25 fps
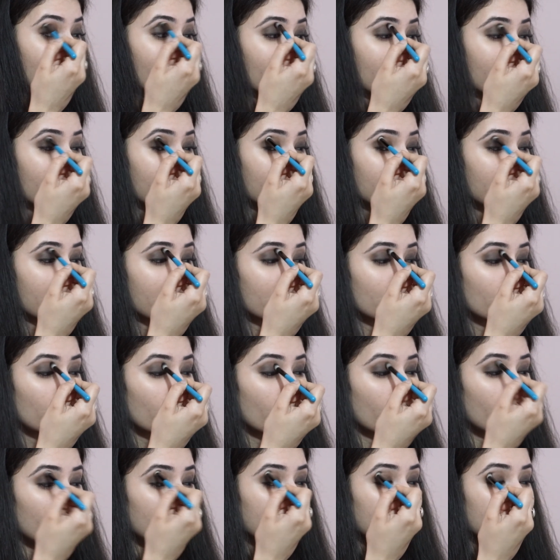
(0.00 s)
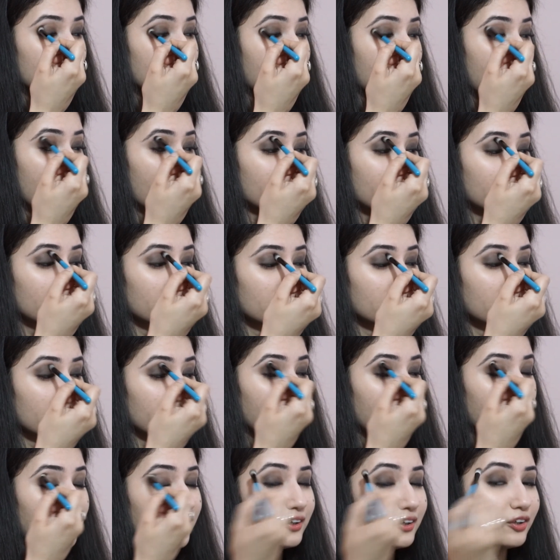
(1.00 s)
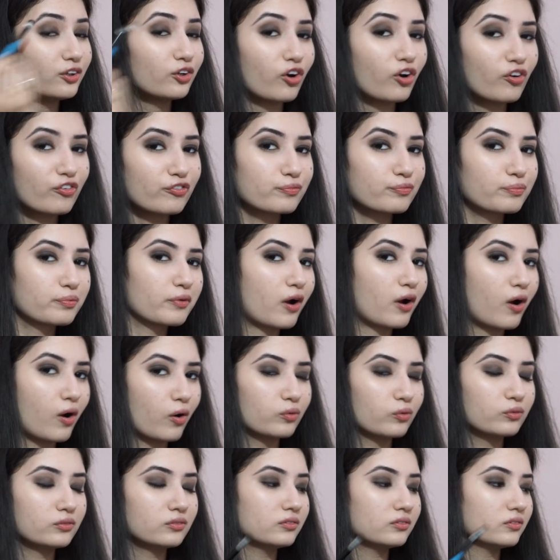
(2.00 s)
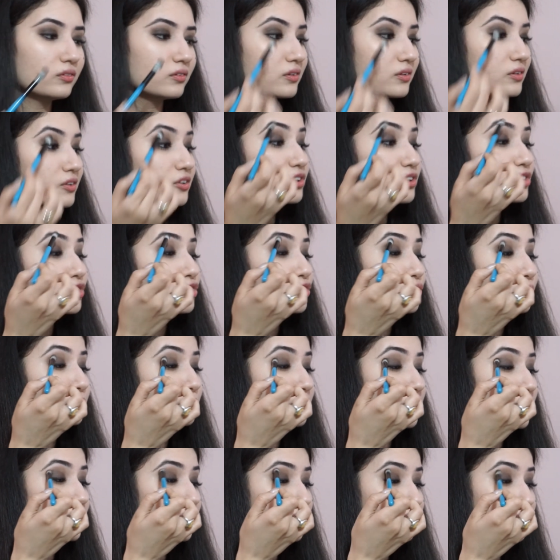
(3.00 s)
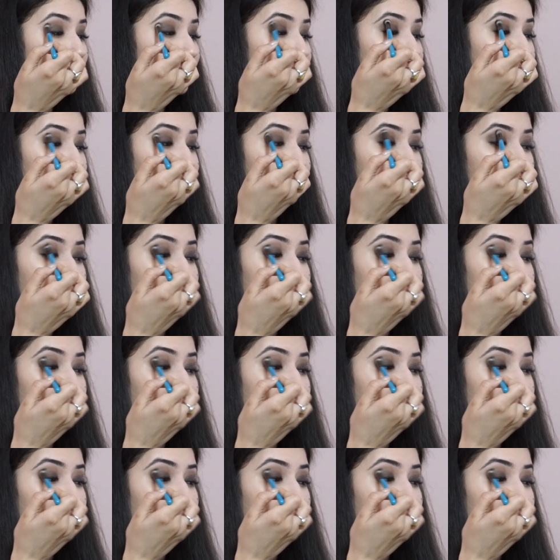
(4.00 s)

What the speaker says: and I want that hint of brown to be there.